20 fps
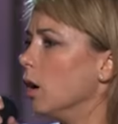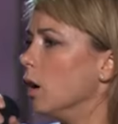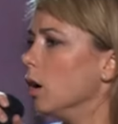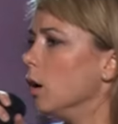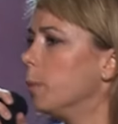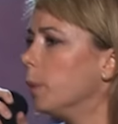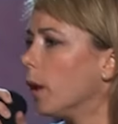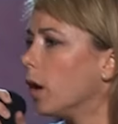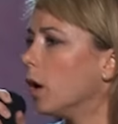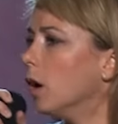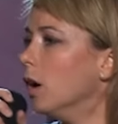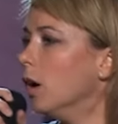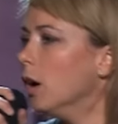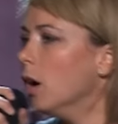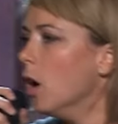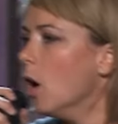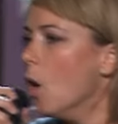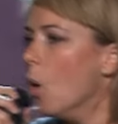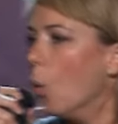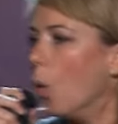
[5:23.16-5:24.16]
He'd be like,
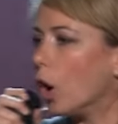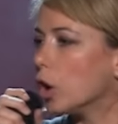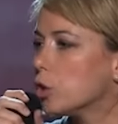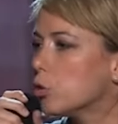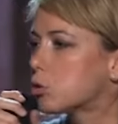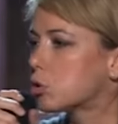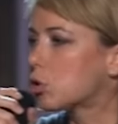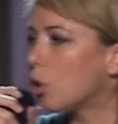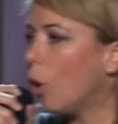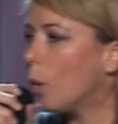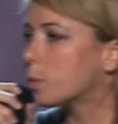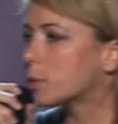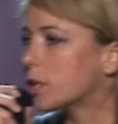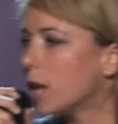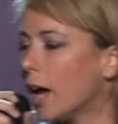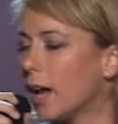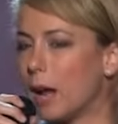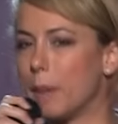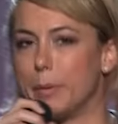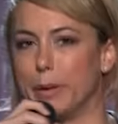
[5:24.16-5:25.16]
why are you so
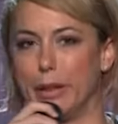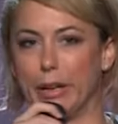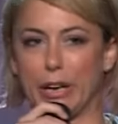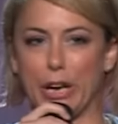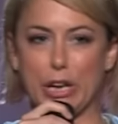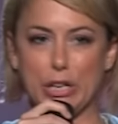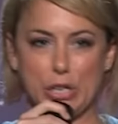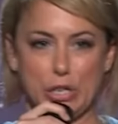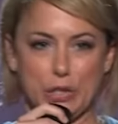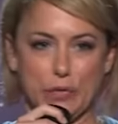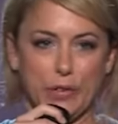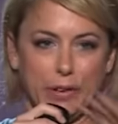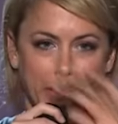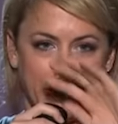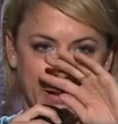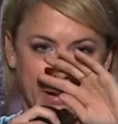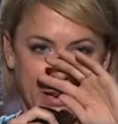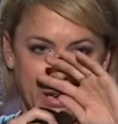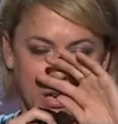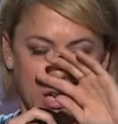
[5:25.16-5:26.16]
upset? I'd be like, I just feel
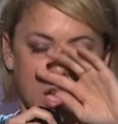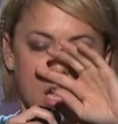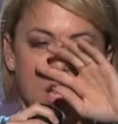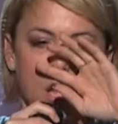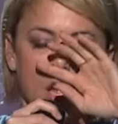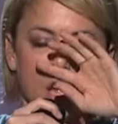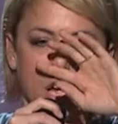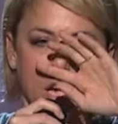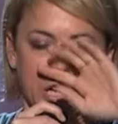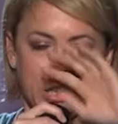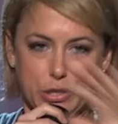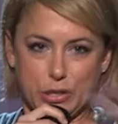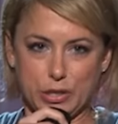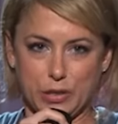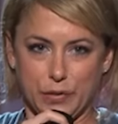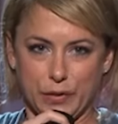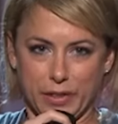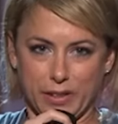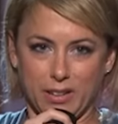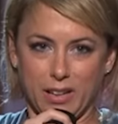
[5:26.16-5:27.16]

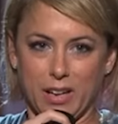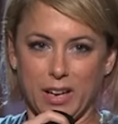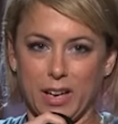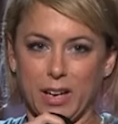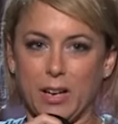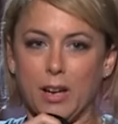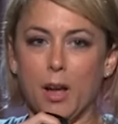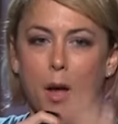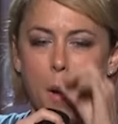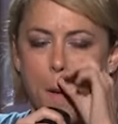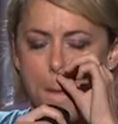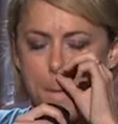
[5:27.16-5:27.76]
like...